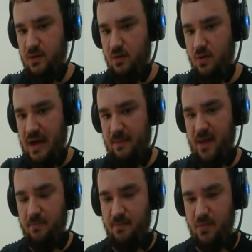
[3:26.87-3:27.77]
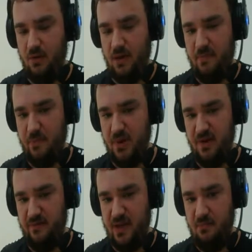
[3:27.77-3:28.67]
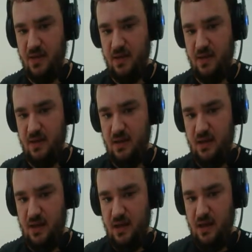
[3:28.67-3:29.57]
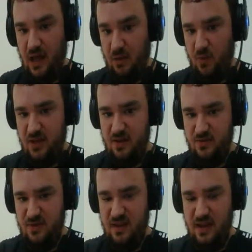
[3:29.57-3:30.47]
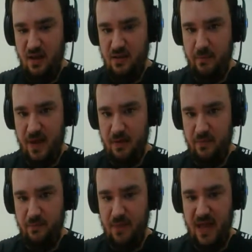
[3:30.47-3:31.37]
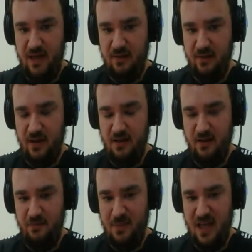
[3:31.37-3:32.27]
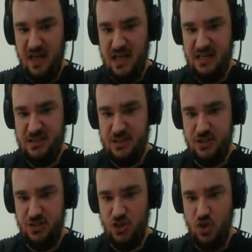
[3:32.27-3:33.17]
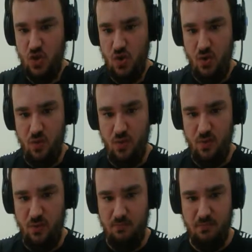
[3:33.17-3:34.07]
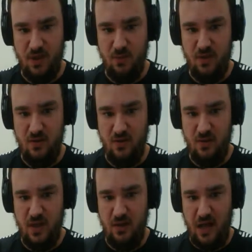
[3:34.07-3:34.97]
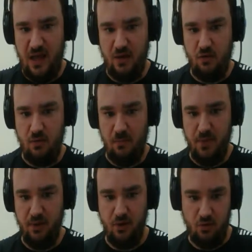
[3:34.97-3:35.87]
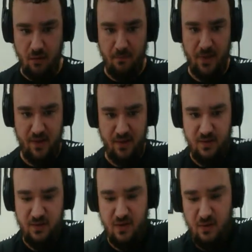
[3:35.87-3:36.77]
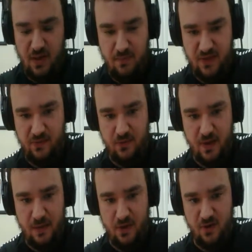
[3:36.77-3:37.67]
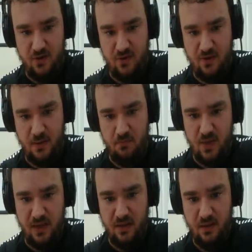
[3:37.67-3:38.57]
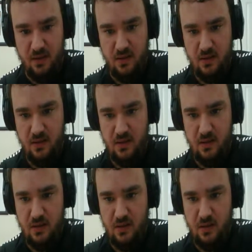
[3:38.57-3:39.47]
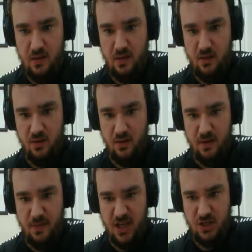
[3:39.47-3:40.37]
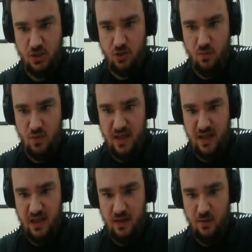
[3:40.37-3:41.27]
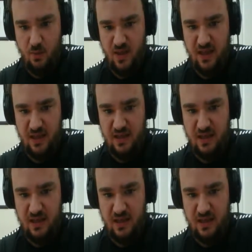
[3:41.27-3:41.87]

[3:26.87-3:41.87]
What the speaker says: grab a part of him. And we don't see on the bottom panel of page 2, but we do hear a crumble crumble, so he must have grabbed onto something. So on page 3, we